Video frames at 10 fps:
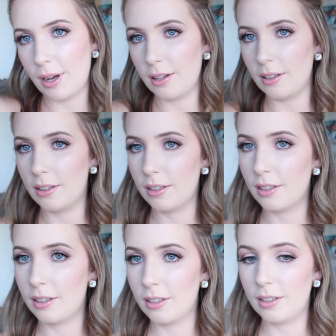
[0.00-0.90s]
well.
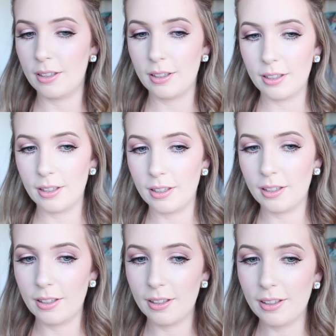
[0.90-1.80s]

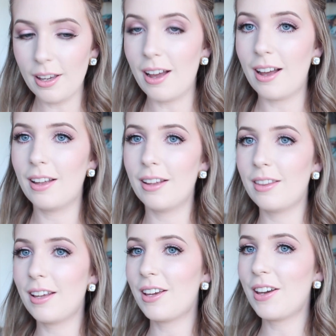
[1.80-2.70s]
Yeah, and
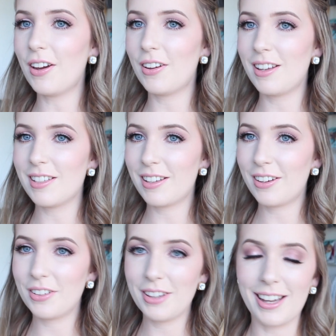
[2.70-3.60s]
there you go, there's the
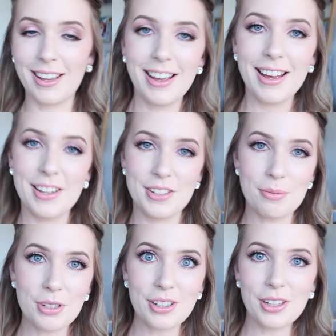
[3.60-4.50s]
curl there. So
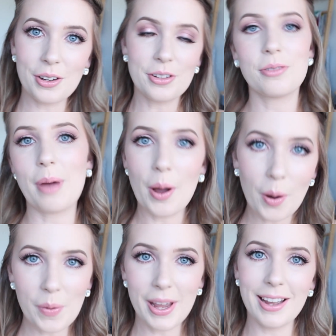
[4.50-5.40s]
I'm just gonna go and do my
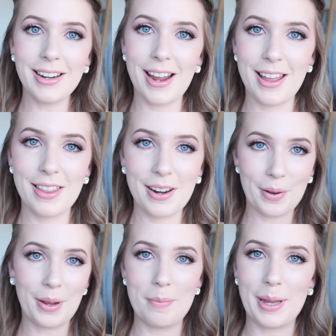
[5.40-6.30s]
whole head and then
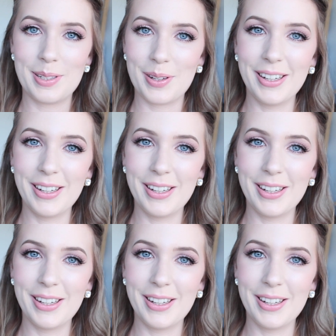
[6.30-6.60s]
I'll get back to